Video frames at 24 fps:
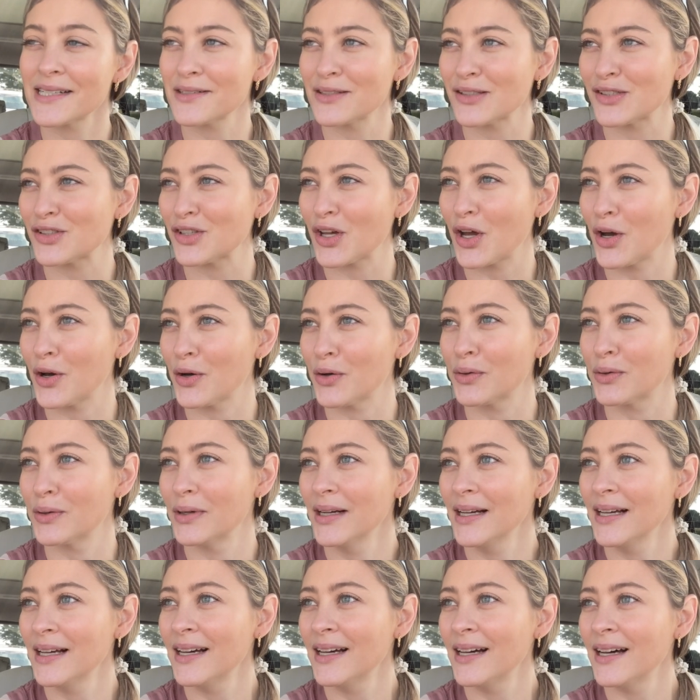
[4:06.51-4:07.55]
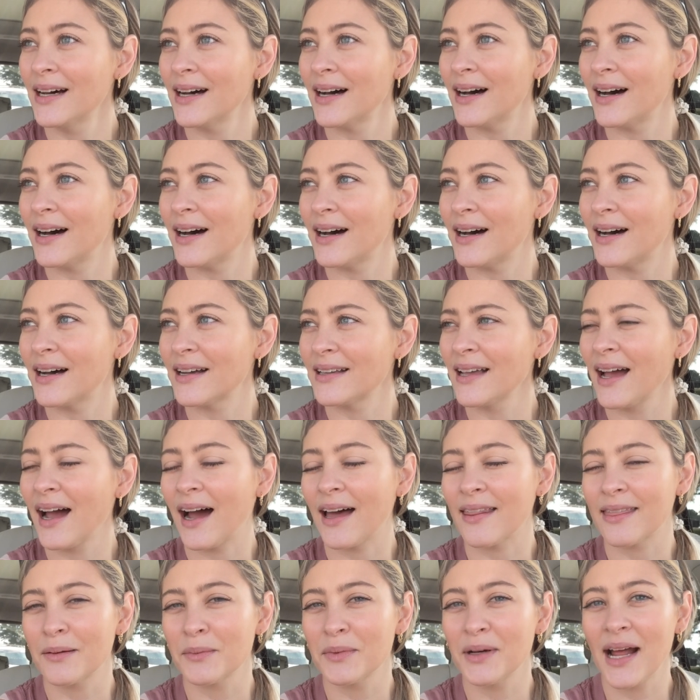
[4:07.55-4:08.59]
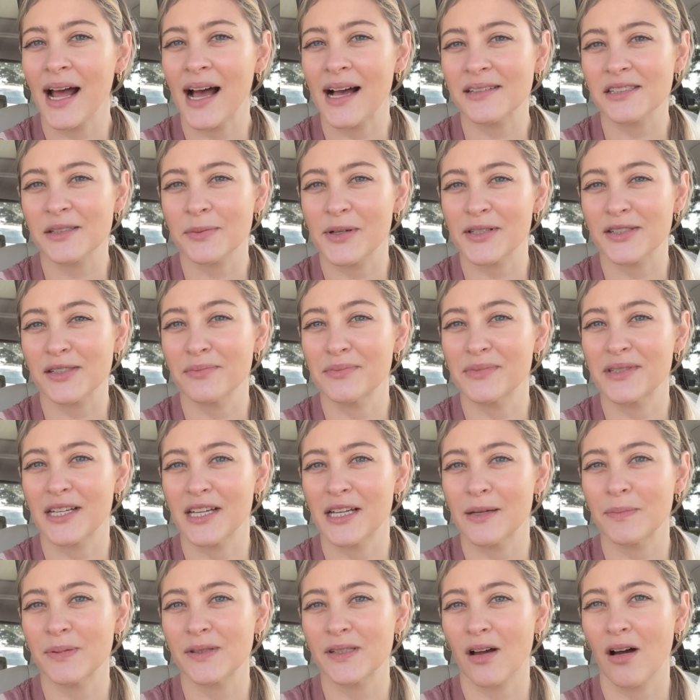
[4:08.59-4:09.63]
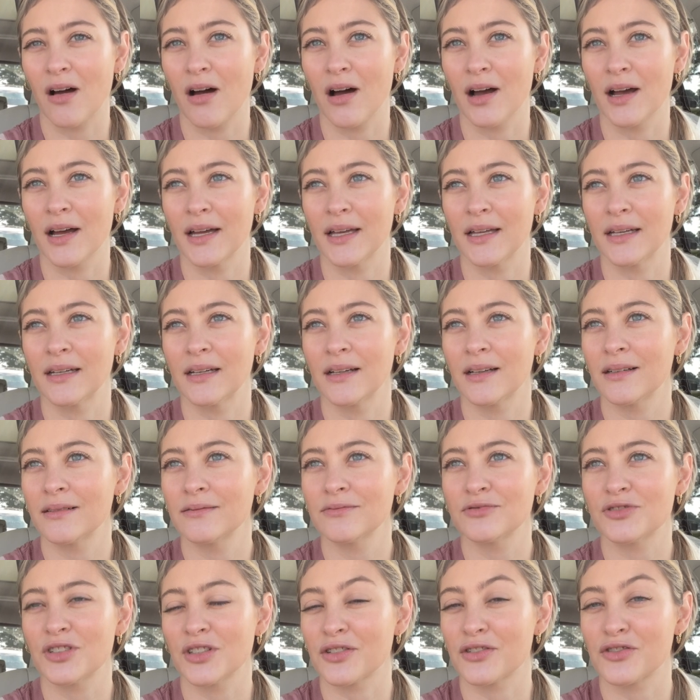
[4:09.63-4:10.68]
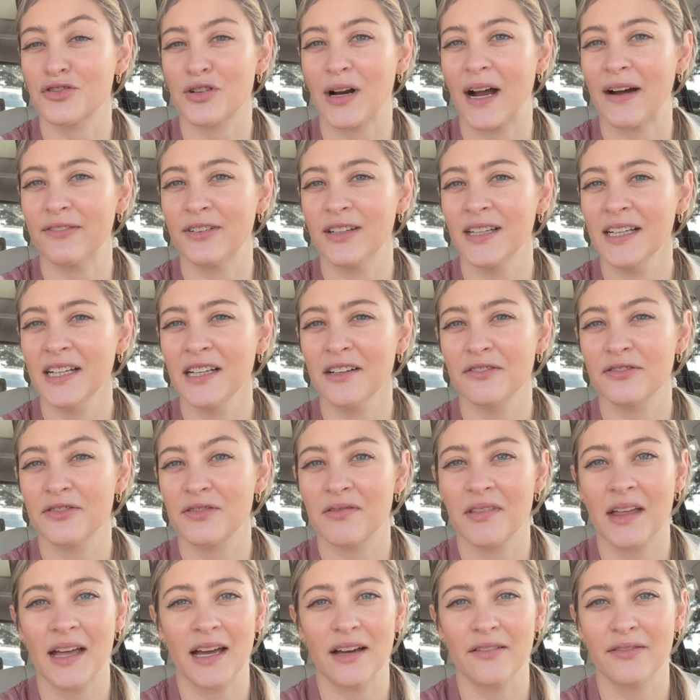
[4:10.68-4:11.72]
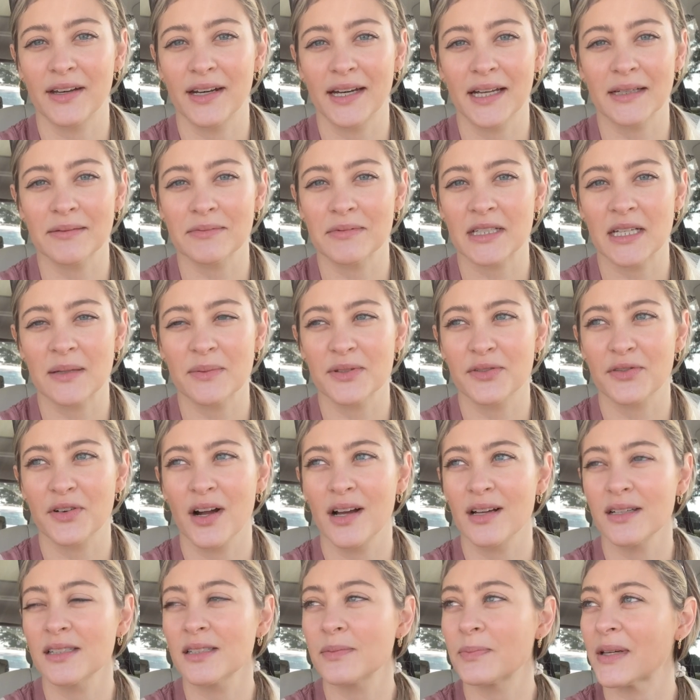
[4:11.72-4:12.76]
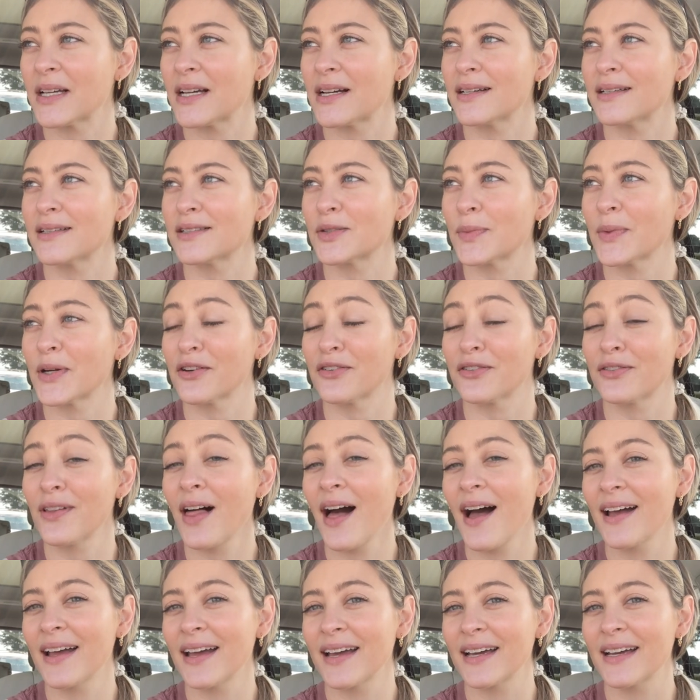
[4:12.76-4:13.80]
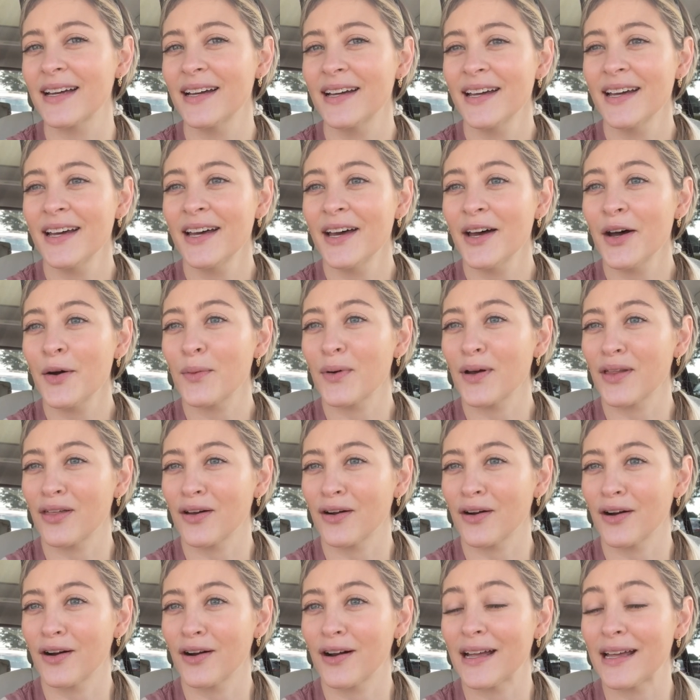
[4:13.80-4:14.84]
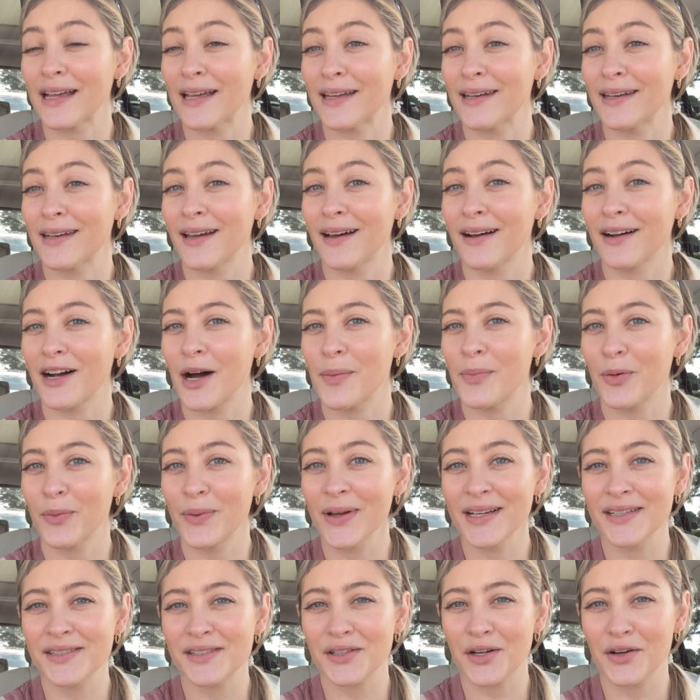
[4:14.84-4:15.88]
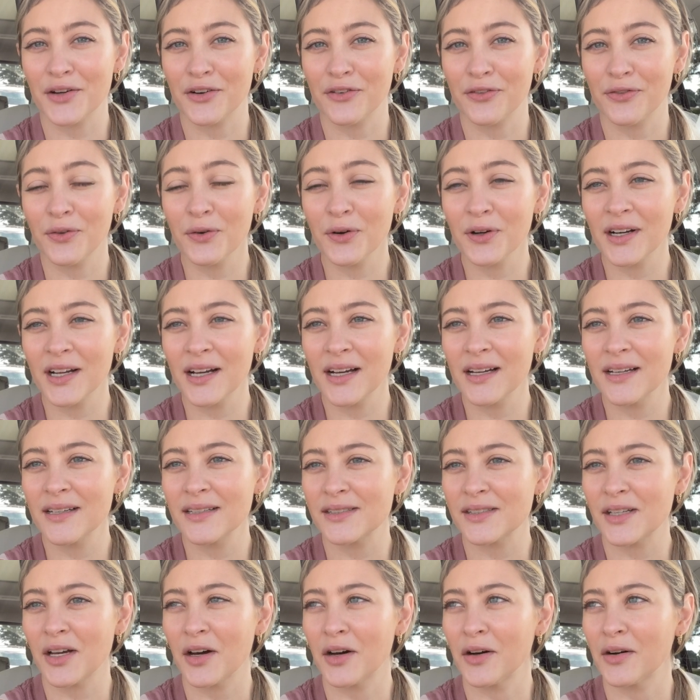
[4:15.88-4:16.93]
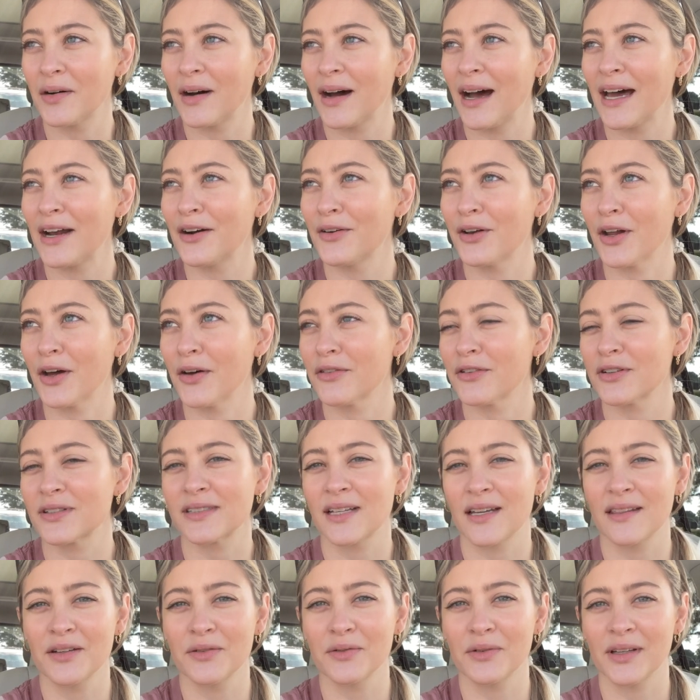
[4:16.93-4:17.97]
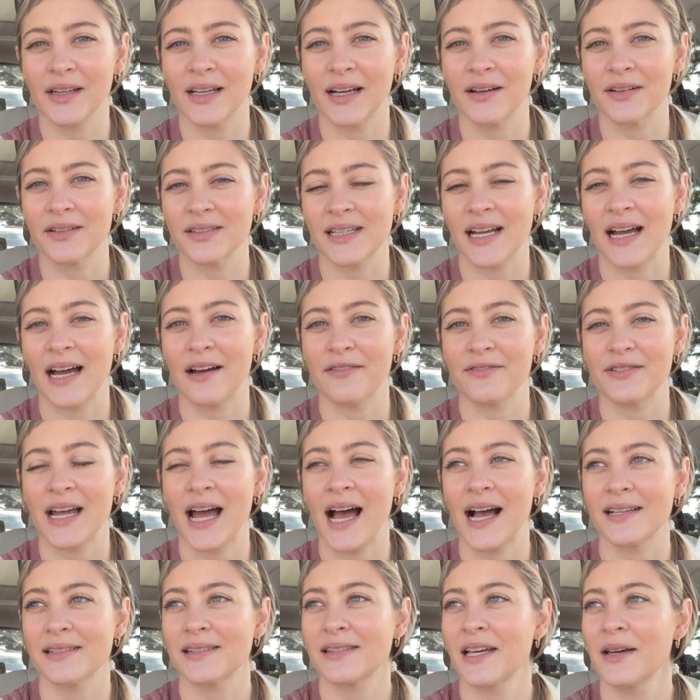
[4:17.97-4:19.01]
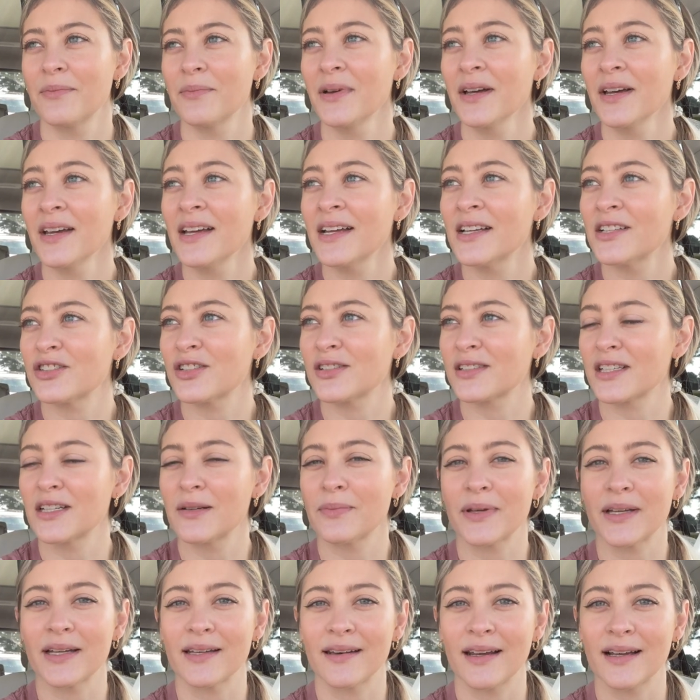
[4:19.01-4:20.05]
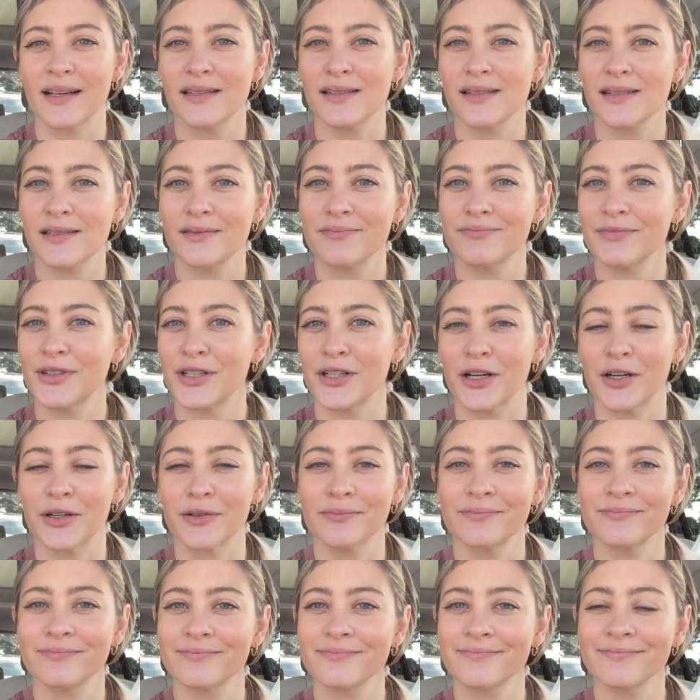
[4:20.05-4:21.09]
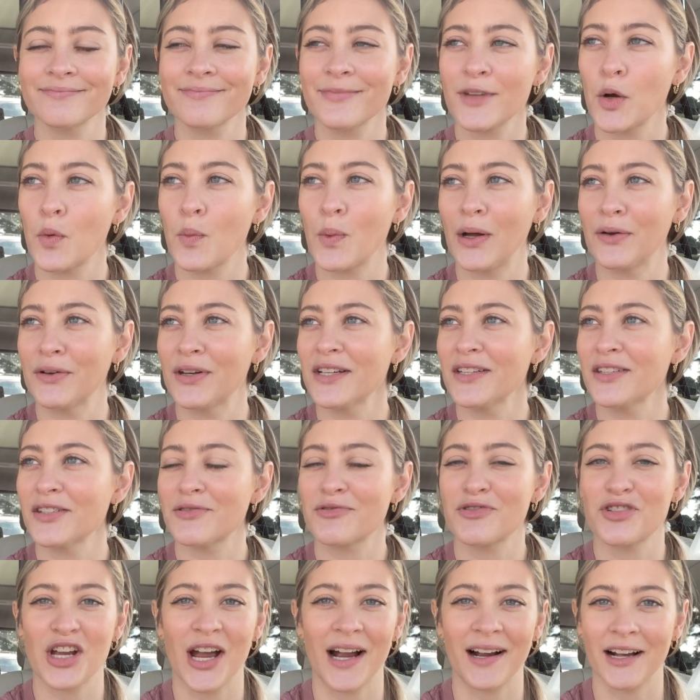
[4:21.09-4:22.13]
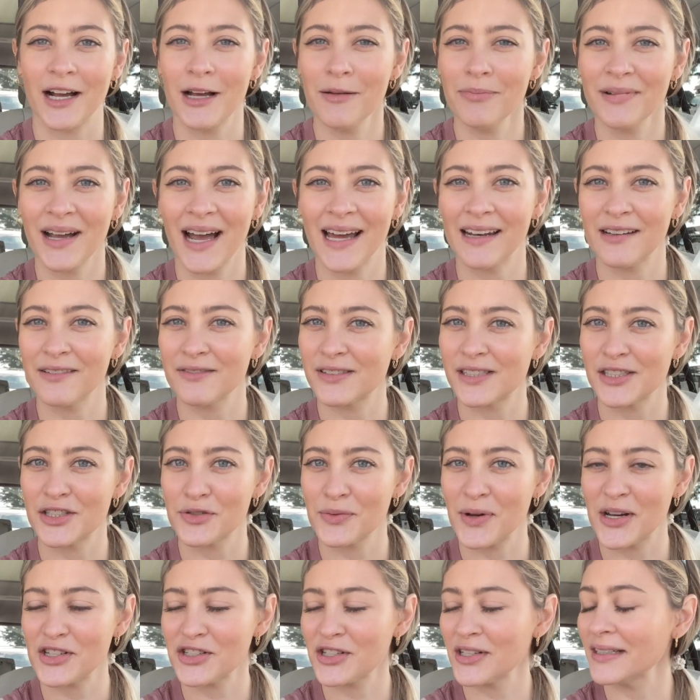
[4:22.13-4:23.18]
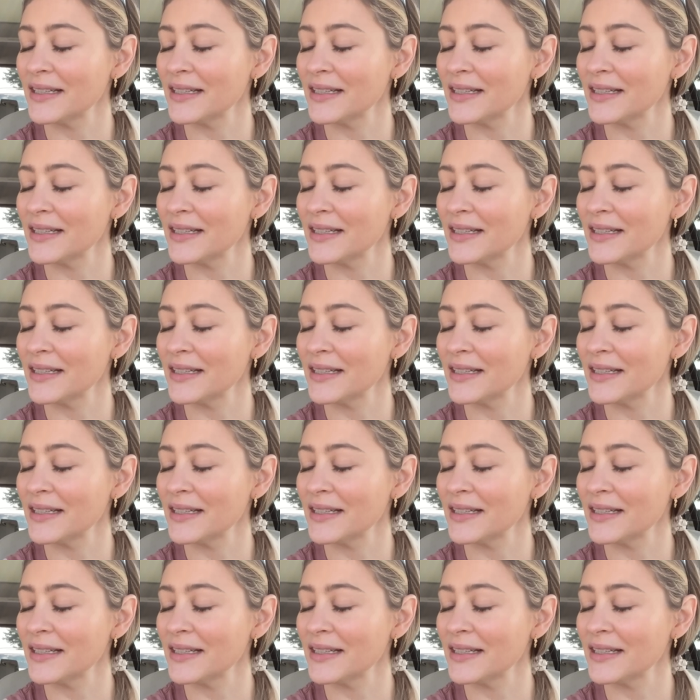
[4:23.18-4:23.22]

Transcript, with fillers: So uh, yeah, I think I'm gonna ask about some tips on just traveling if they have any tips for us because we are flying with her in a couple weeks to go to Florida. So I don't know, there's nothing really else I have to ask them. Just gonna be a nice, you know, wellness checkup kind of situation.